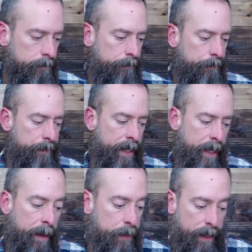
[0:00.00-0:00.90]
And
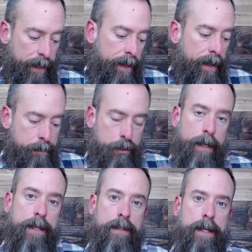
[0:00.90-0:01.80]
I'm
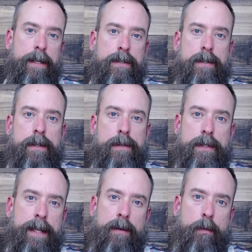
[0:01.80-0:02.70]
trying to get us to
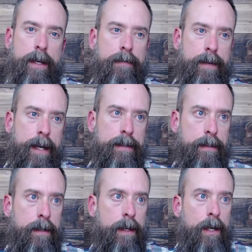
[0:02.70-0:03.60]
understand that we have got to
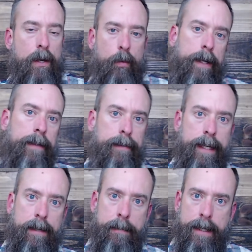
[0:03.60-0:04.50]
willingly
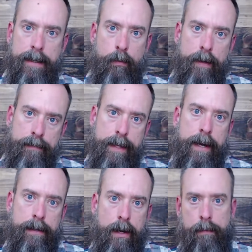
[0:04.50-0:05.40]
admit that we've not
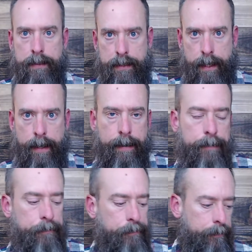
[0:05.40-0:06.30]
known Messiah.
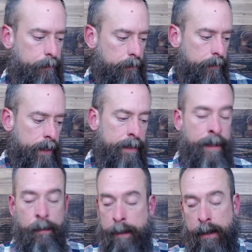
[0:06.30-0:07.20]
And
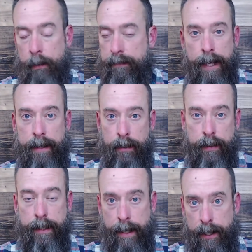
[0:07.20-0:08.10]
thereby, we've not known the
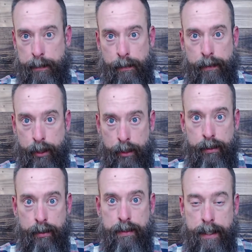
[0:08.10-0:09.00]
gospel, the good
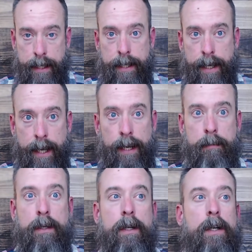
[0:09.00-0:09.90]
news that he came
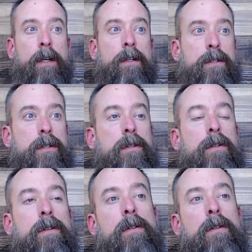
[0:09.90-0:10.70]
to